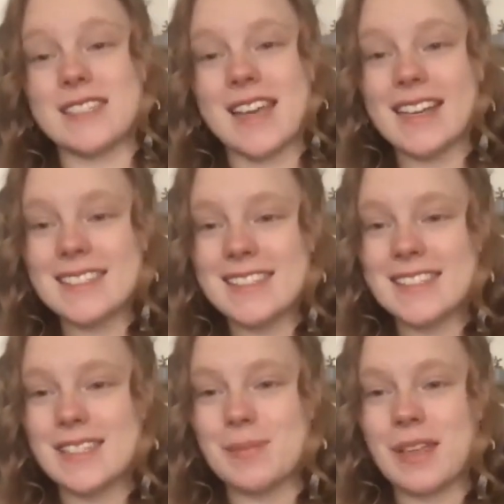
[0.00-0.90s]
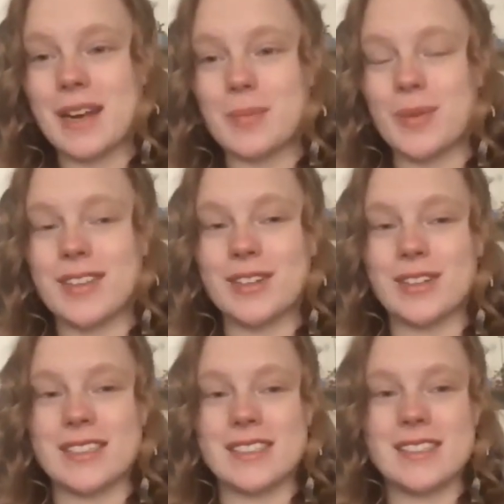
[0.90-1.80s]
Texas to meet up with
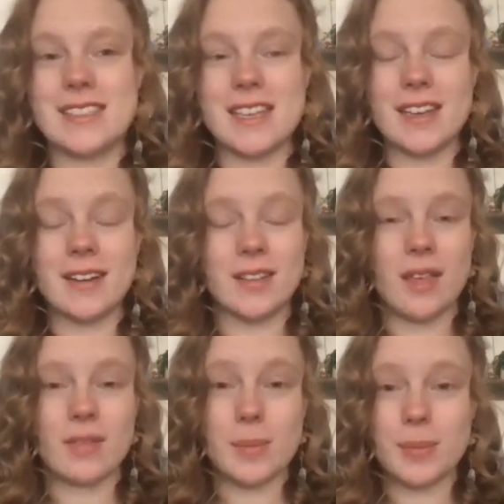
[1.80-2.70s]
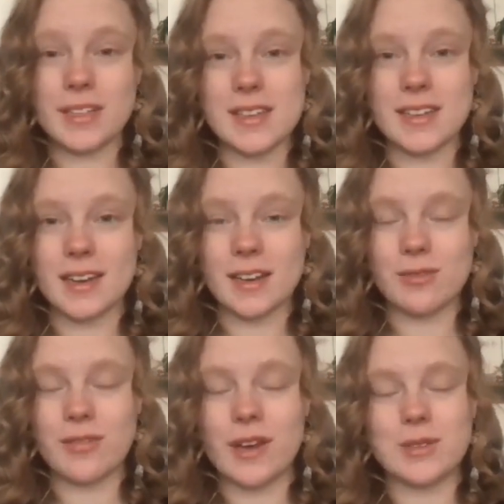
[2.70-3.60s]
Christine, our lovely president
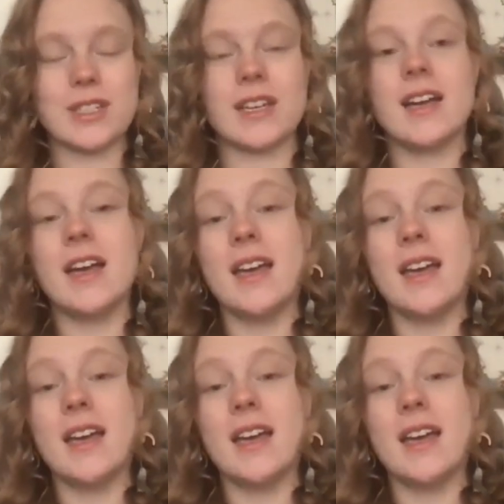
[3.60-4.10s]
and founder